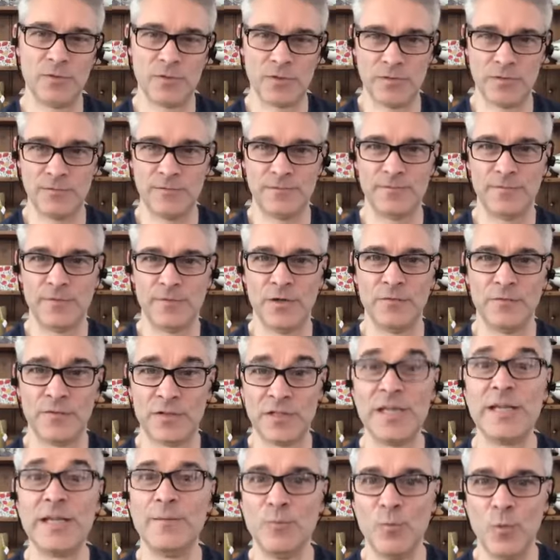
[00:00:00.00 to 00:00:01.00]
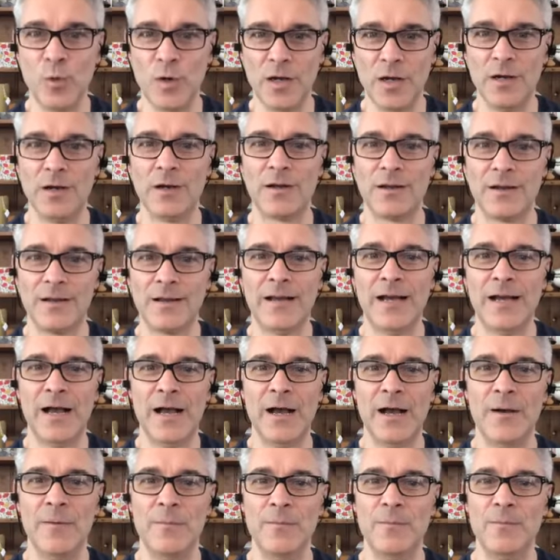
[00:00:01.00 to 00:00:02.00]
of, of teamwork
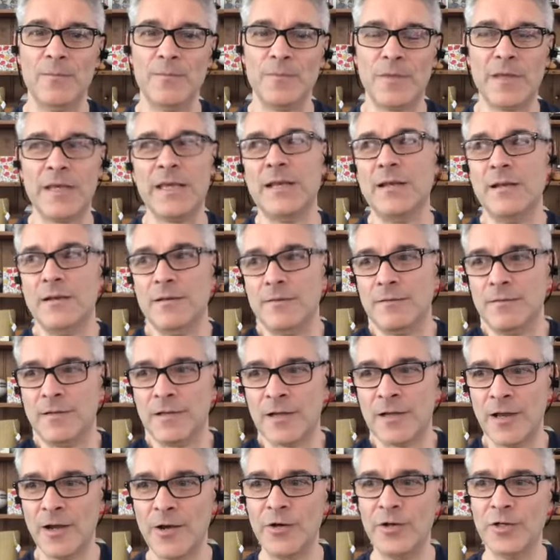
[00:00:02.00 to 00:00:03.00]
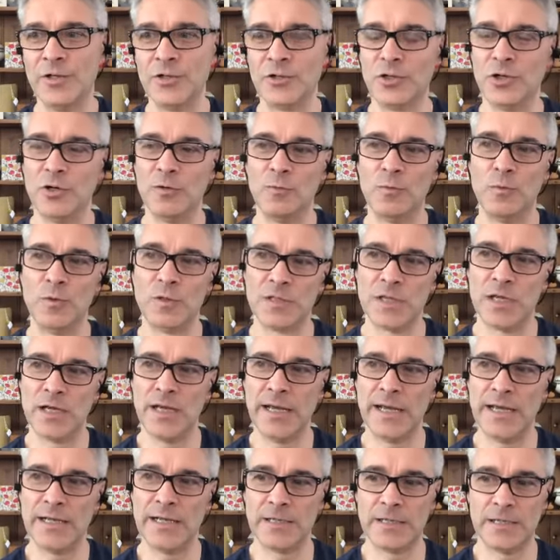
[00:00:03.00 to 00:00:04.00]
um, in the current job was I
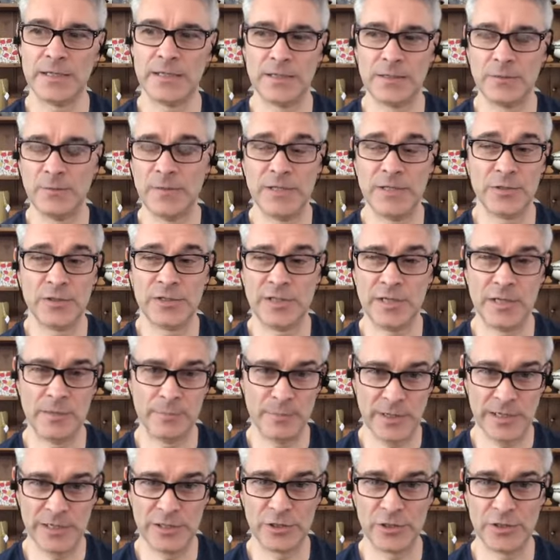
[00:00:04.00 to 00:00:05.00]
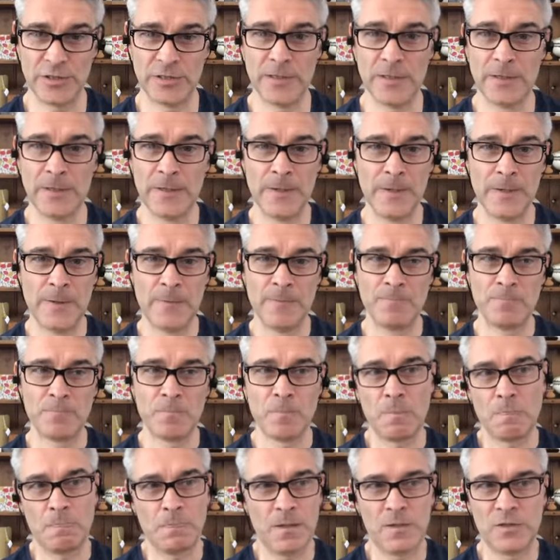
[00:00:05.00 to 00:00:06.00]
had a went to see a patient,
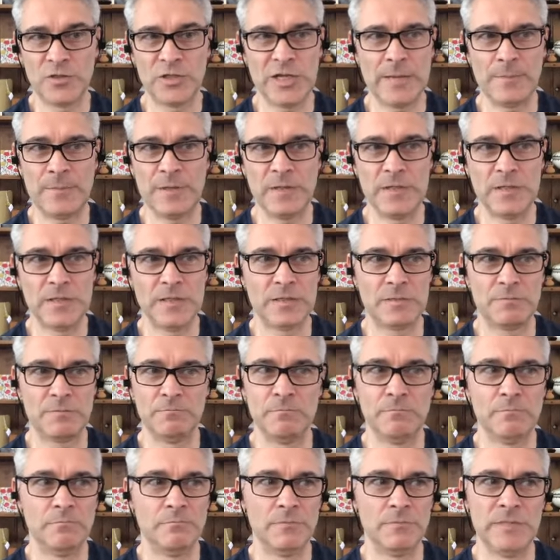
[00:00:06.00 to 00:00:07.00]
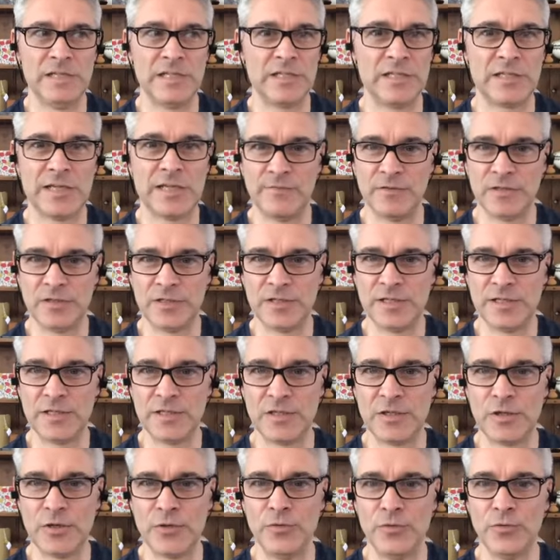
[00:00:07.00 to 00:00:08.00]
a chap in his mid
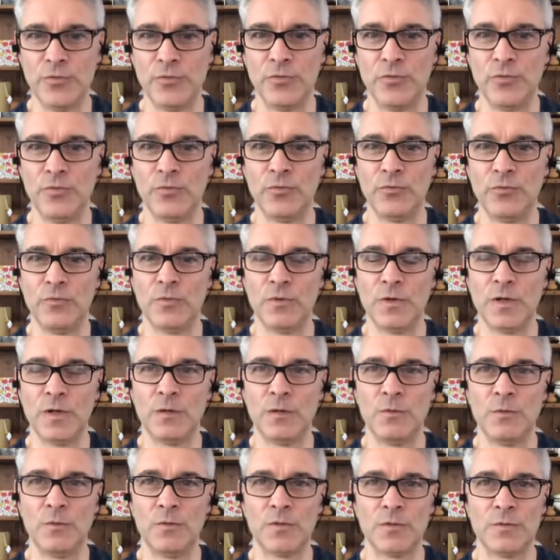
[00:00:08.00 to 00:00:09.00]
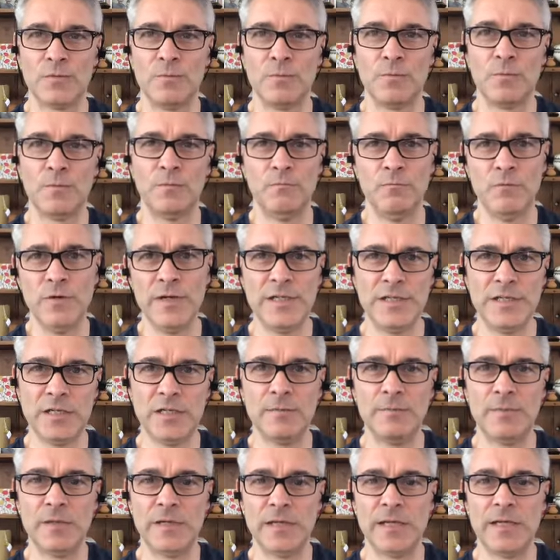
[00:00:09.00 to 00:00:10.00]
seventies who uh, was
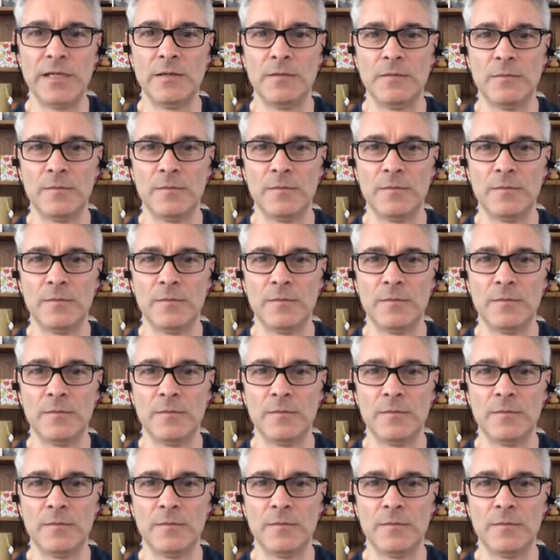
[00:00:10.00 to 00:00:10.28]
reasonably